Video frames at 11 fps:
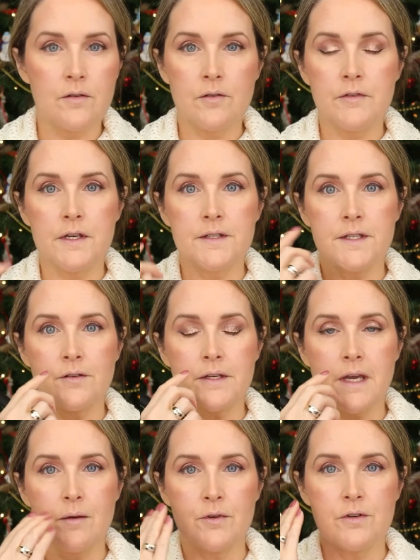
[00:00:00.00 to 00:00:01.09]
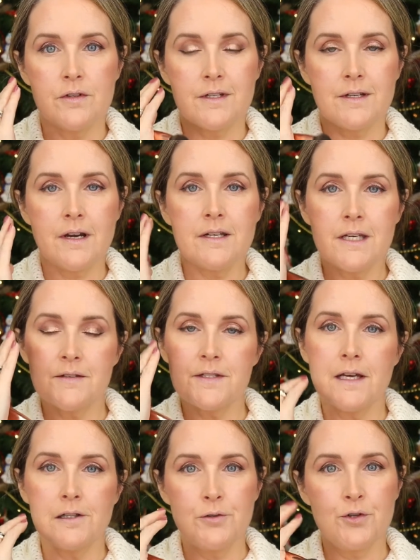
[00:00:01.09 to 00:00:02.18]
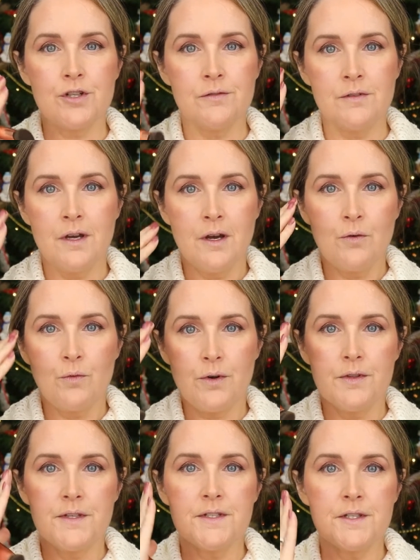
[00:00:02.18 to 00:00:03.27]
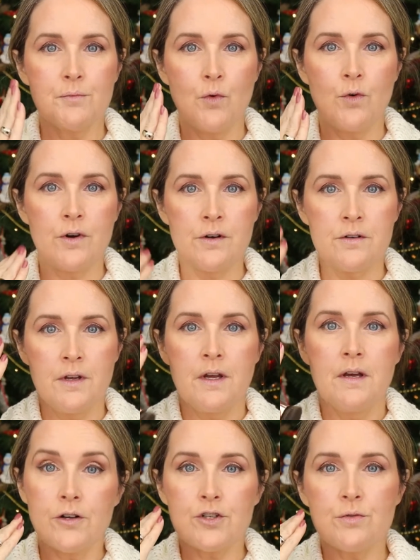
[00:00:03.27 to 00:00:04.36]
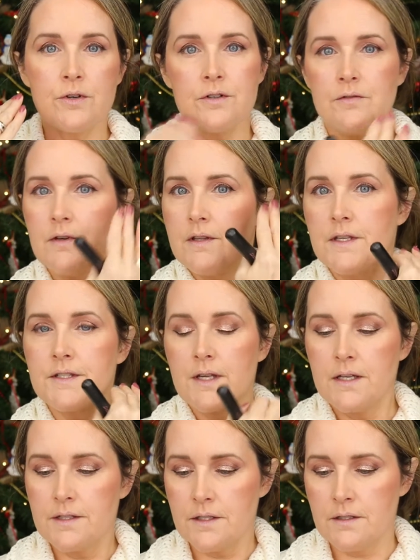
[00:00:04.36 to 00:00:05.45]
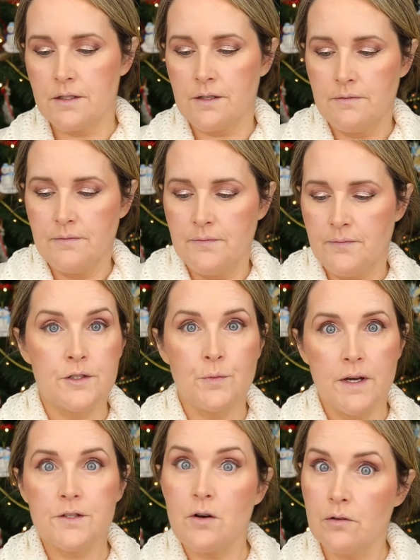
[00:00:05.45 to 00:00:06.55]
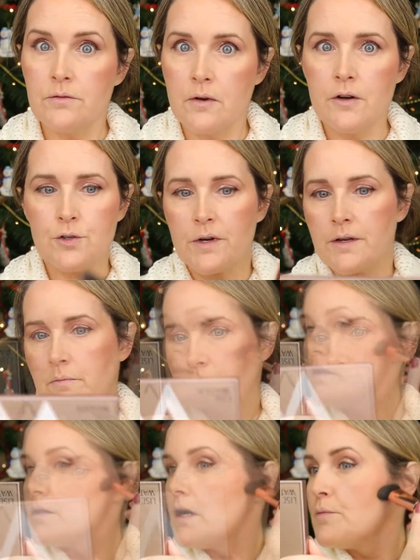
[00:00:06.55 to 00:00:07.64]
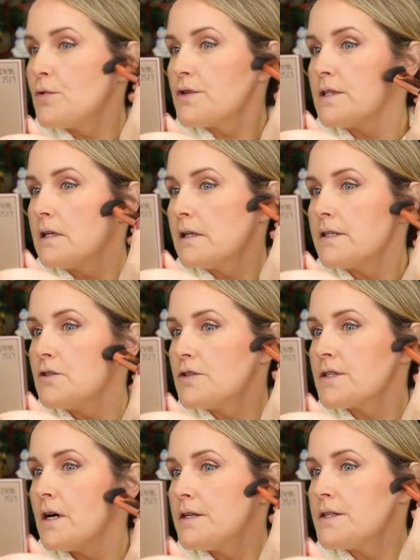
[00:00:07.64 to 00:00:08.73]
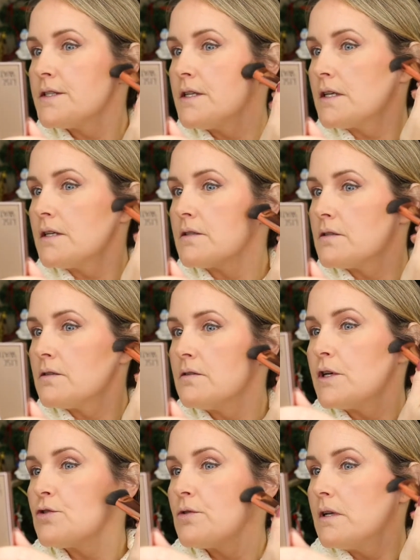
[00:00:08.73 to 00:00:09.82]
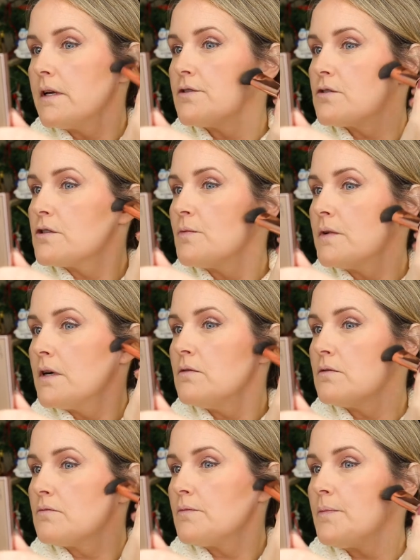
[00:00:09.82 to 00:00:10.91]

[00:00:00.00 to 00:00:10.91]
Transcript: don't know if you can see on the camera, it kind of gives that illusion where this is more contoured and this side isn't, hence why it's called contouring. And I personally like to just kind of stick it. My tree lights just went out,